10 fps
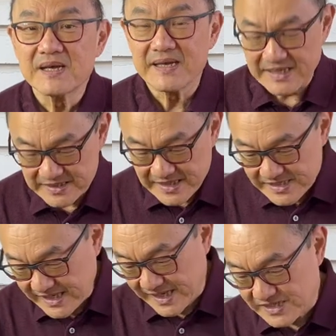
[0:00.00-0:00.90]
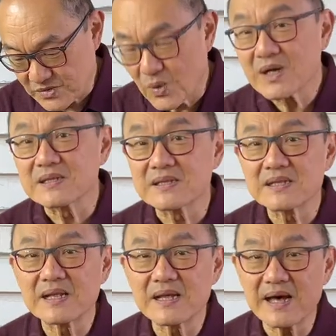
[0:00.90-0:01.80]
In this case, while
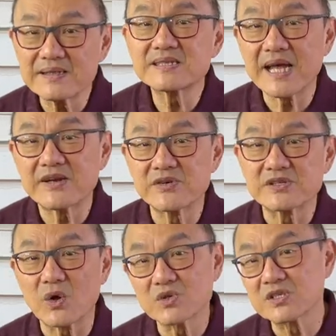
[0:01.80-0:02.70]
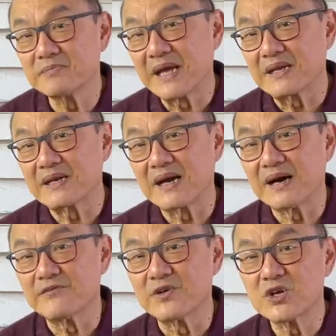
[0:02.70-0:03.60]
other tanneries also make
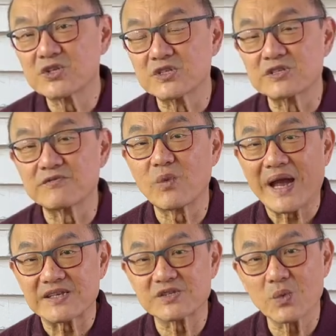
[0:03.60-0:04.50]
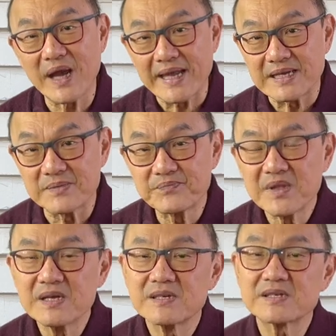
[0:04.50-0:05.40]
uh, versions of wax suede,
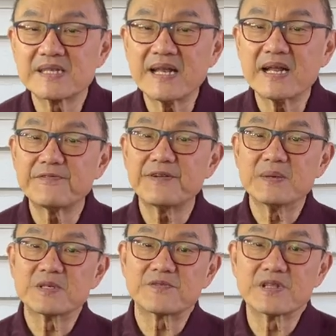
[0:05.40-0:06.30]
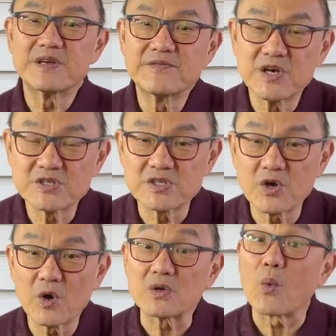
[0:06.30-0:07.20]
Stead are famous for their version
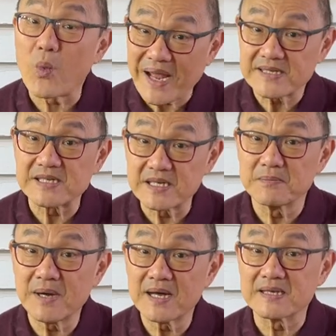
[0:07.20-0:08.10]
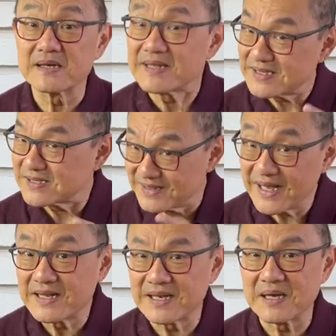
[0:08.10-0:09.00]
called Waxy Commander, that's
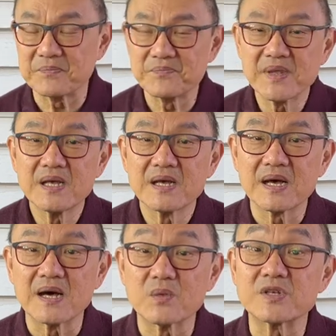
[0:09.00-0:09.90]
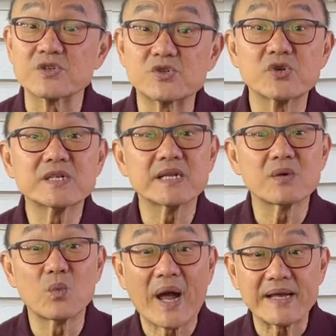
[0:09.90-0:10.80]
their name uh, which is treated
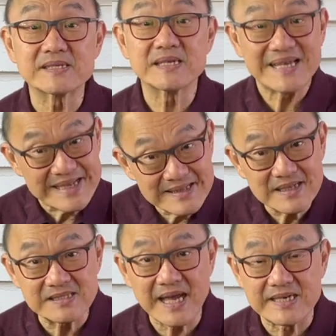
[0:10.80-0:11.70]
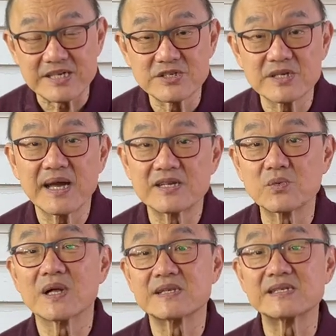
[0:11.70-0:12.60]
and waxed in the tannage as
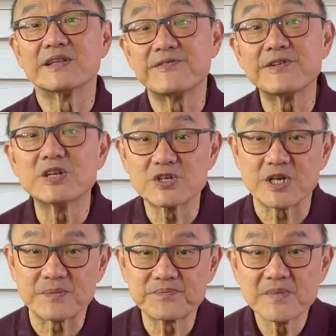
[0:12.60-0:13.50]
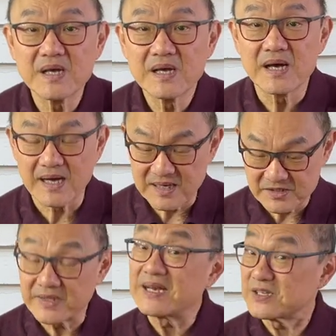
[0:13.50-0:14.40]
well as in the finishing, uh,
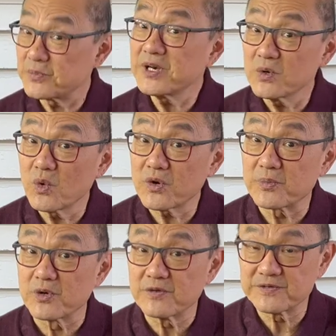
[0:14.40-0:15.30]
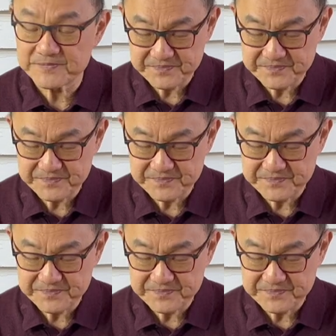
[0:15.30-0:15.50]
so that it's pretty waterproof.